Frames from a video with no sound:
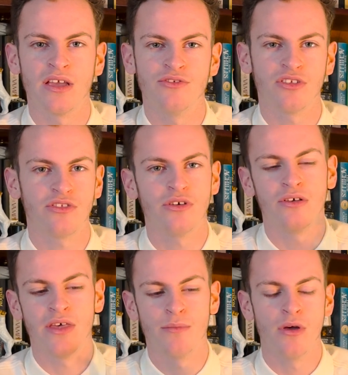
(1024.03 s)
can just slot
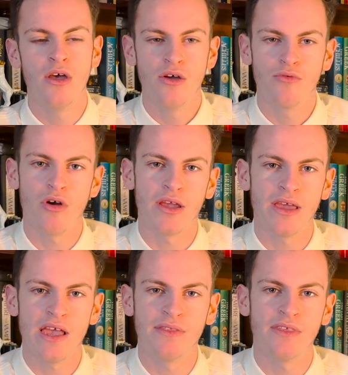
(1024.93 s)
them right
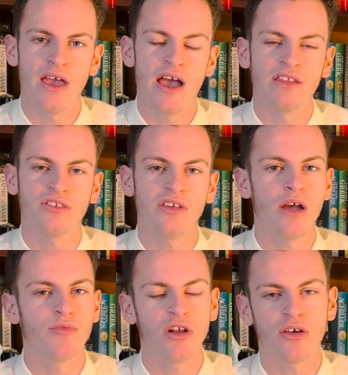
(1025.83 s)
in there. And so yeah,
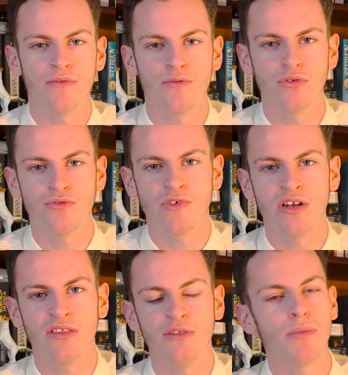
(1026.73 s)
I'm really looking forward to
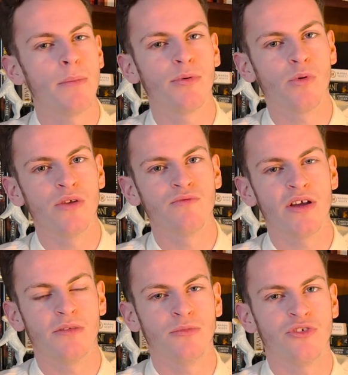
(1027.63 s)
reading these. Papa Gwyn
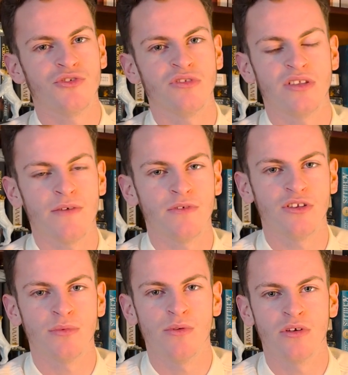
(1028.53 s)
read The Magician's Nephew
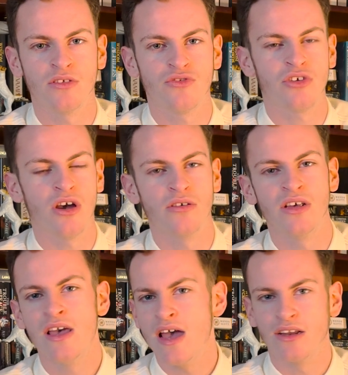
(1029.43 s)
to me when I was a child,
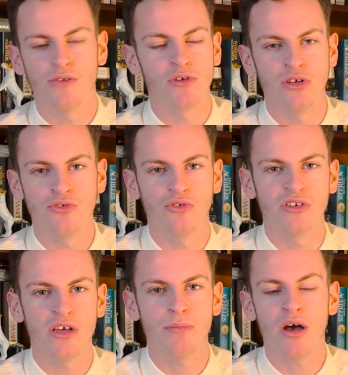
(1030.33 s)
and I really enjoyed
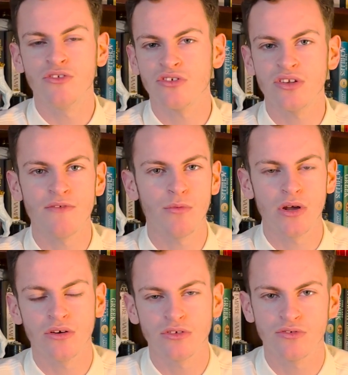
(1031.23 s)
it, but I just never
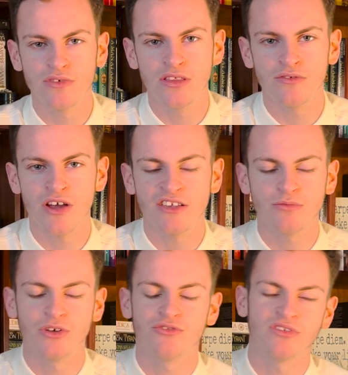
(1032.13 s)
went on to read the rest,
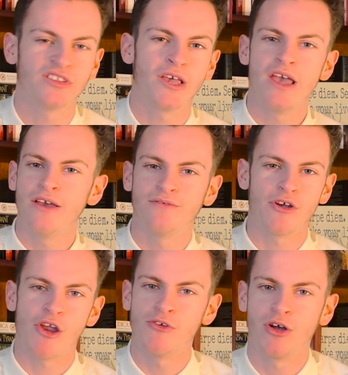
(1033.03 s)
which was
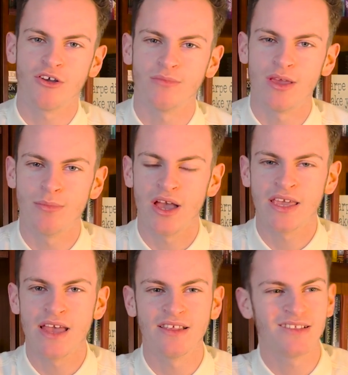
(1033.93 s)
very wrong of me. But
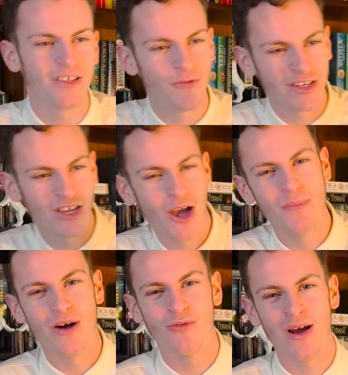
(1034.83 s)
again, this is a video
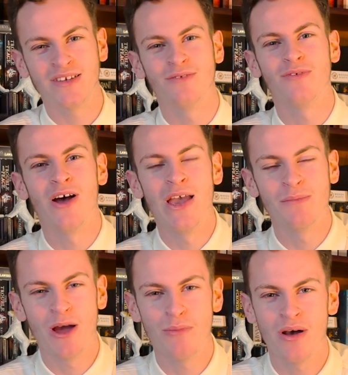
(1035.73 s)
about rectifying
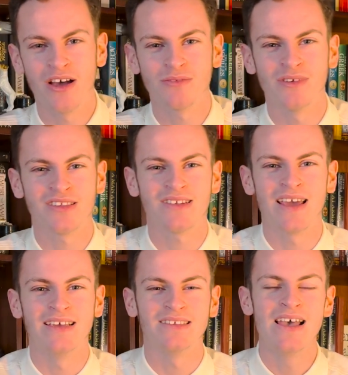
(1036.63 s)
my past
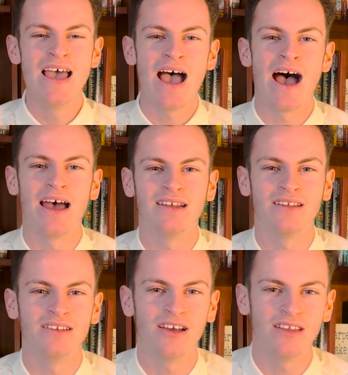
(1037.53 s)
mistakes, and
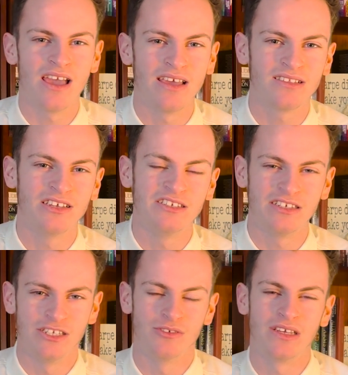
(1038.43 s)
Narnia is
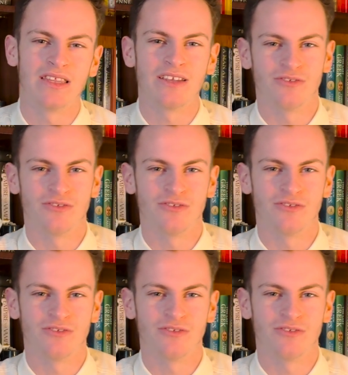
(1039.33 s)
continuing that